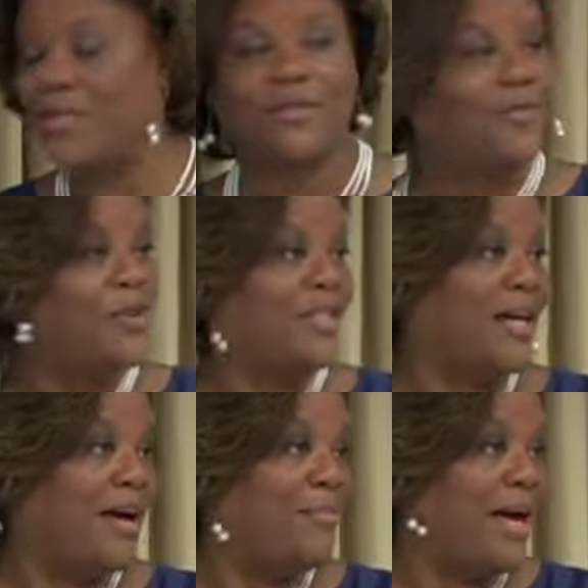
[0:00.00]
was the first
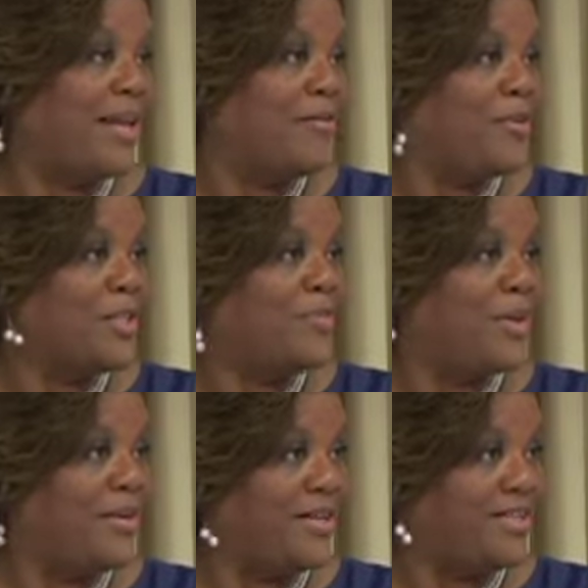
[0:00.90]
time I'd ever
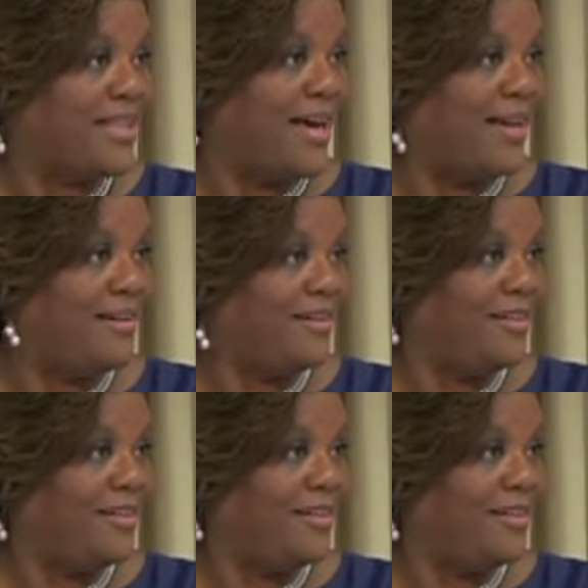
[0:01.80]
experienced that.